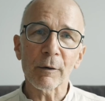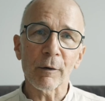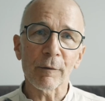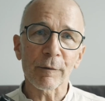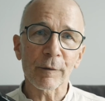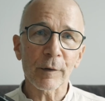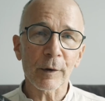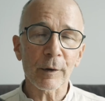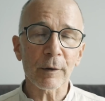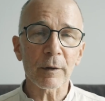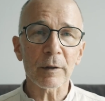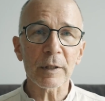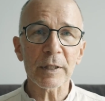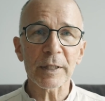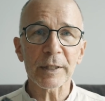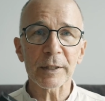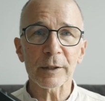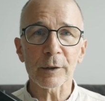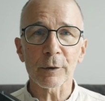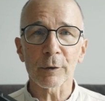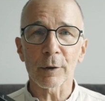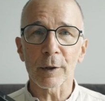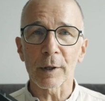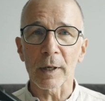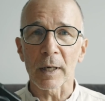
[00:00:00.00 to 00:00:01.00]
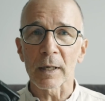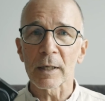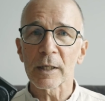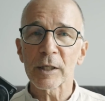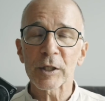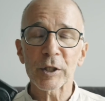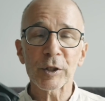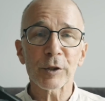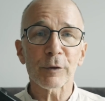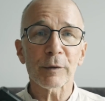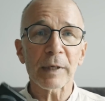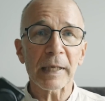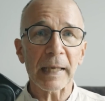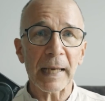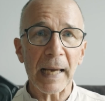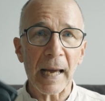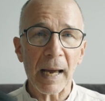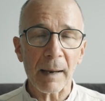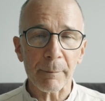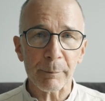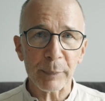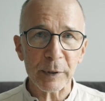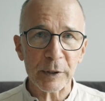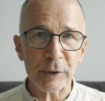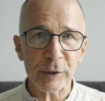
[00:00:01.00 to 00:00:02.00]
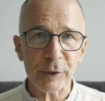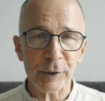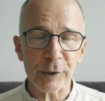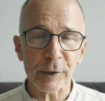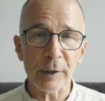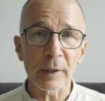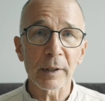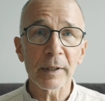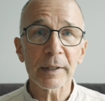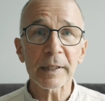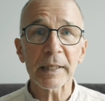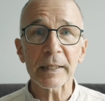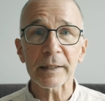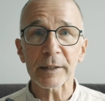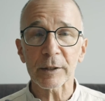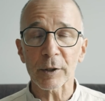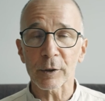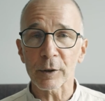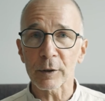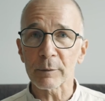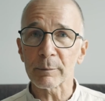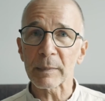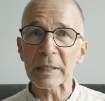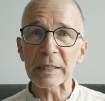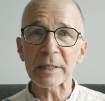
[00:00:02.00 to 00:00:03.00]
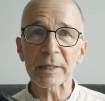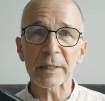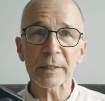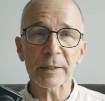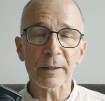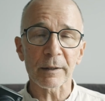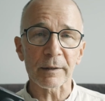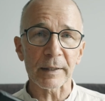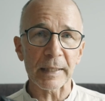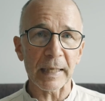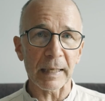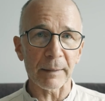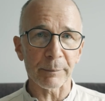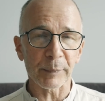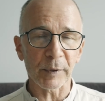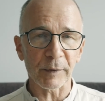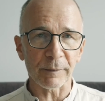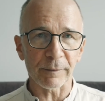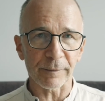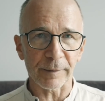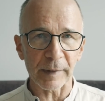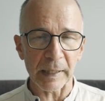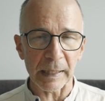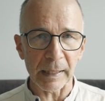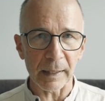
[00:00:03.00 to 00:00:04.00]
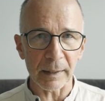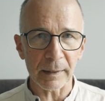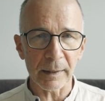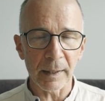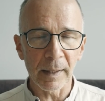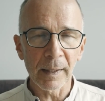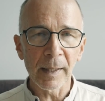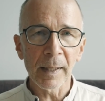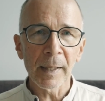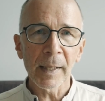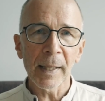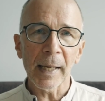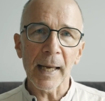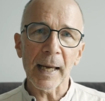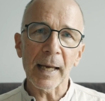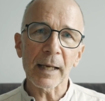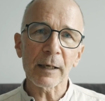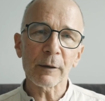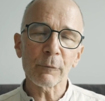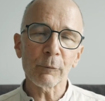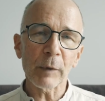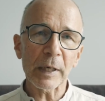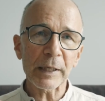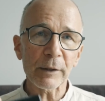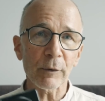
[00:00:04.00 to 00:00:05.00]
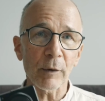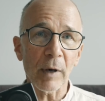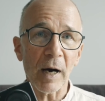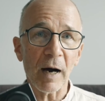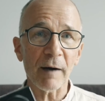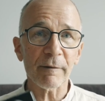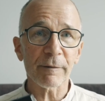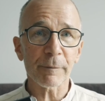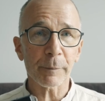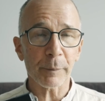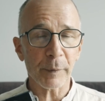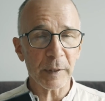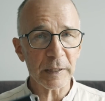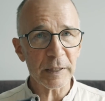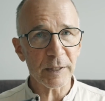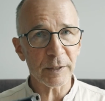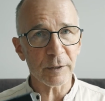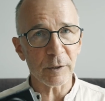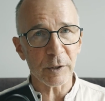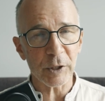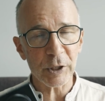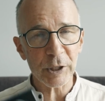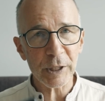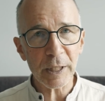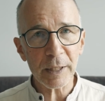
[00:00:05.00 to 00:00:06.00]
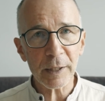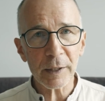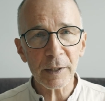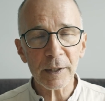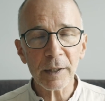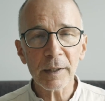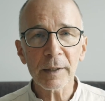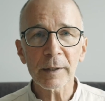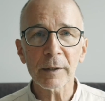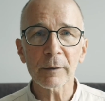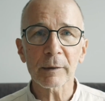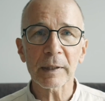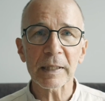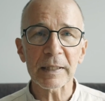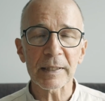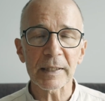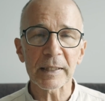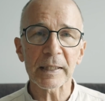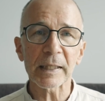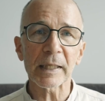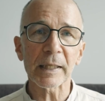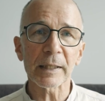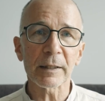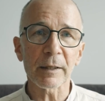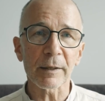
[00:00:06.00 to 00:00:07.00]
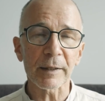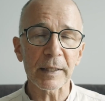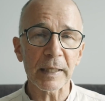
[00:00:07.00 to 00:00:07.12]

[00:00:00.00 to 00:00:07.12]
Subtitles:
of course your shooting aperture determines the depth of field. And when you half press the shutter, you can see the